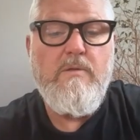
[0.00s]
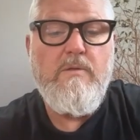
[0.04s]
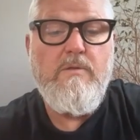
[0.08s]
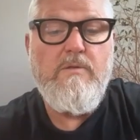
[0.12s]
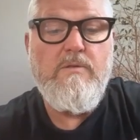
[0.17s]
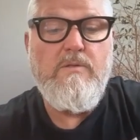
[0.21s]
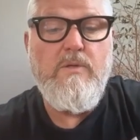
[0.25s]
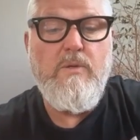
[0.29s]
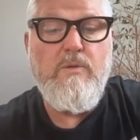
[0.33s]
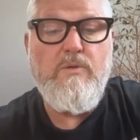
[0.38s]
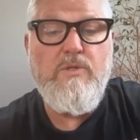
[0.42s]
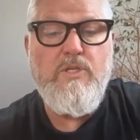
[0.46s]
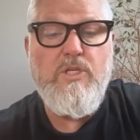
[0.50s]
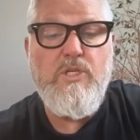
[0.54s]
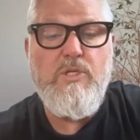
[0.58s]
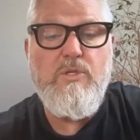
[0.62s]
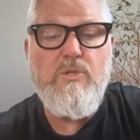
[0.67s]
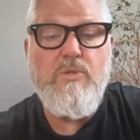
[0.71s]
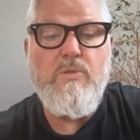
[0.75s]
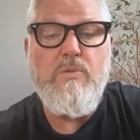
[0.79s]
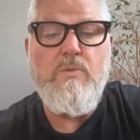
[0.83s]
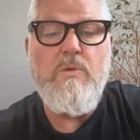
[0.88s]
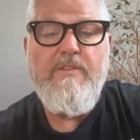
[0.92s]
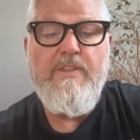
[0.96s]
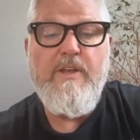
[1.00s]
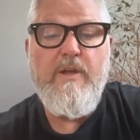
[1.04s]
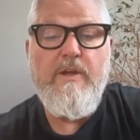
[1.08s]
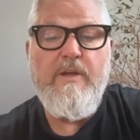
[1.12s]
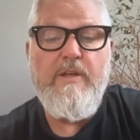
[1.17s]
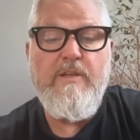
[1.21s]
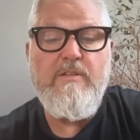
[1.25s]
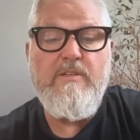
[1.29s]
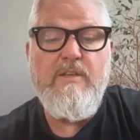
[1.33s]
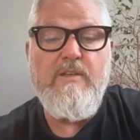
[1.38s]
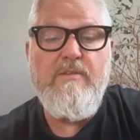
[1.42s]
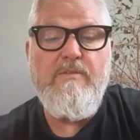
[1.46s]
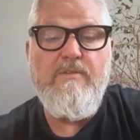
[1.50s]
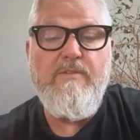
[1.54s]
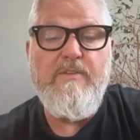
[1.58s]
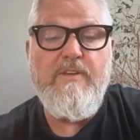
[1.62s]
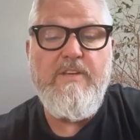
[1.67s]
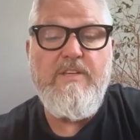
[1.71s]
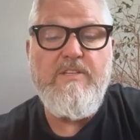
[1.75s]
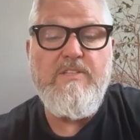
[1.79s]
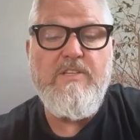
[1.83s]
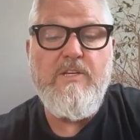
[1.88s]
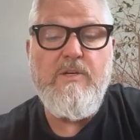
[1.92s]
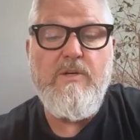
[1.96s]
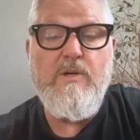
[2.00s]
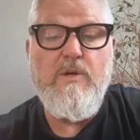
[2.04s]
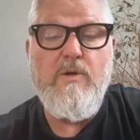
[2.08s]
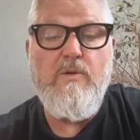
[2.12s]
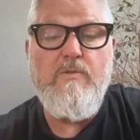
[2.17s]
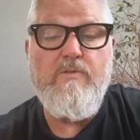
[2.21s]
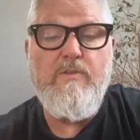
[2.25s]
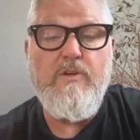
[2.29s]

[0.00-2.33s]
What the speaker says: So 2, there is a V0